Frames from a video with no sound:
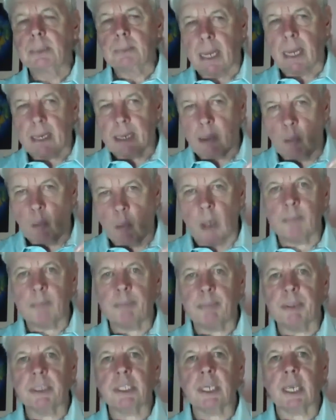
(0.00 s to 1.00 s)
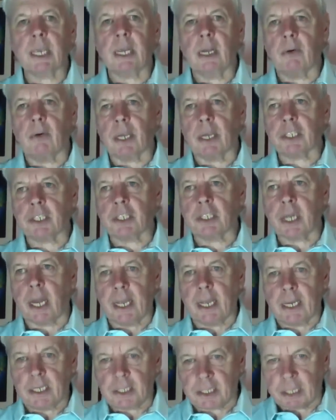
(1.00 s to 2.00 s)
And in one particular
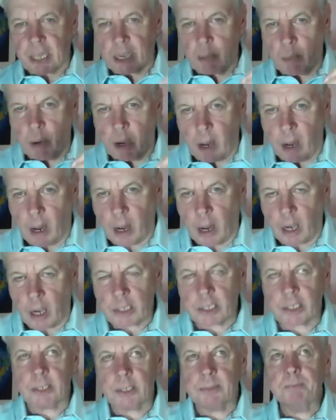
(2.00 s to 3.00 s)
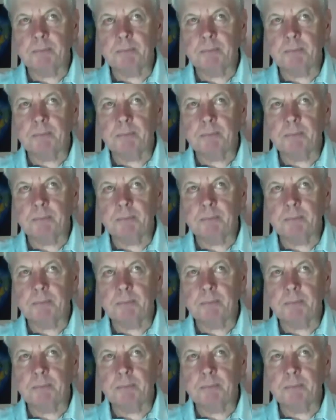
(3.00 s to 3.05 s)
exchange, they were asked,